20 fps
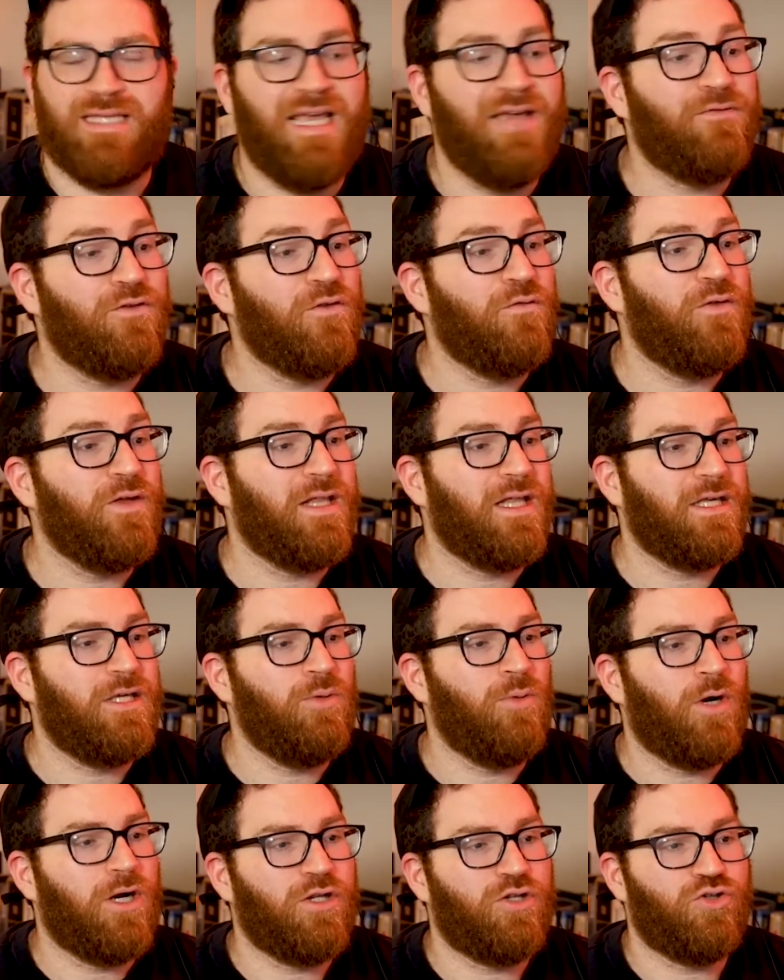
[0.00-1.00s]
If you feel like you
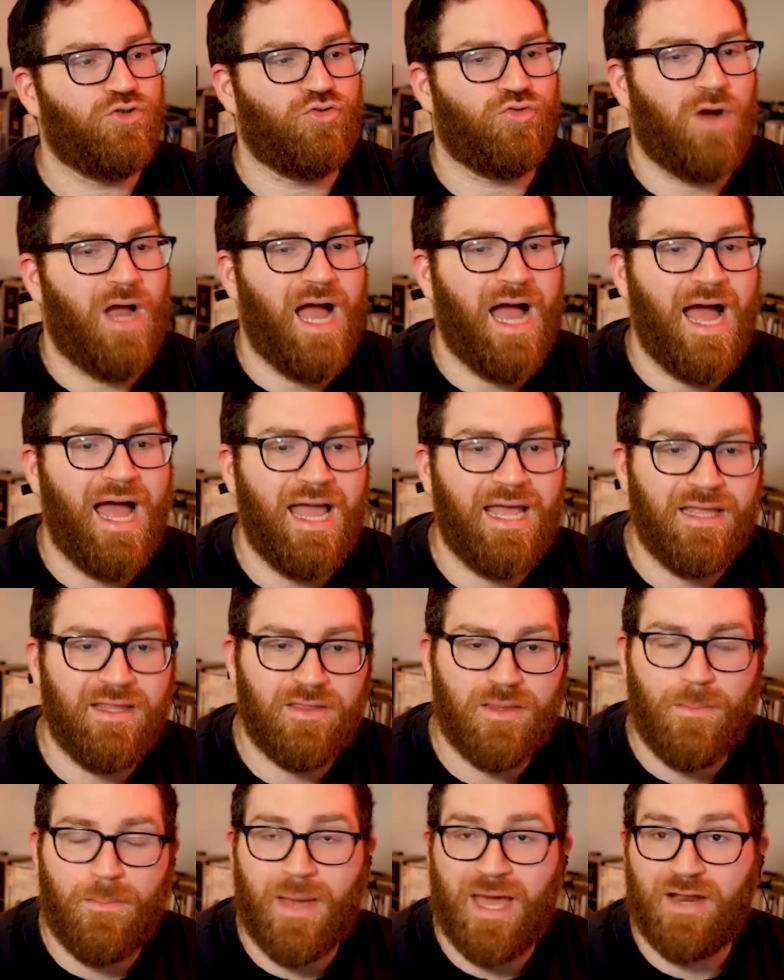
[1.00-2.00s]
want to try
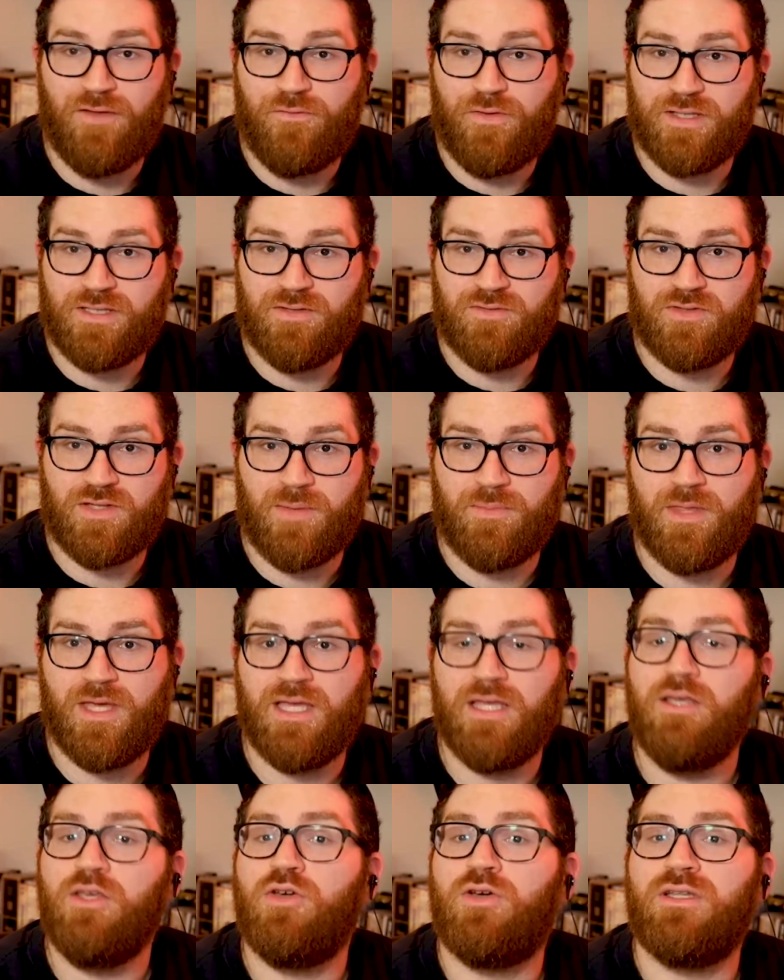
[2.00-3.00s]
the benefits of
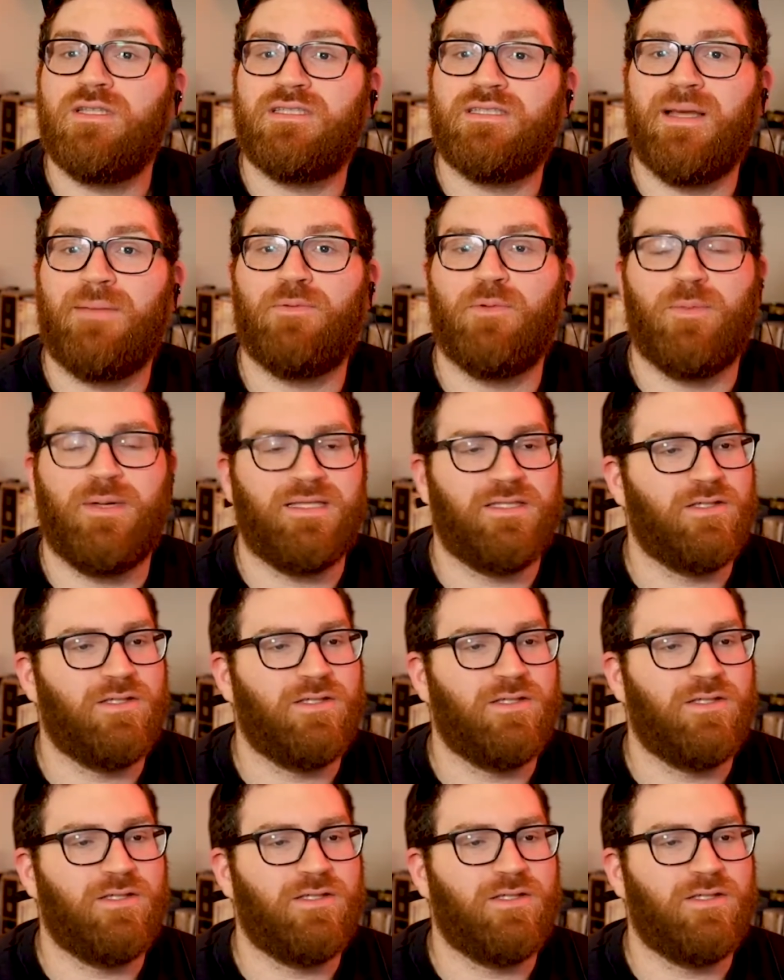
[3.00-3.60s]
something, you can supplement.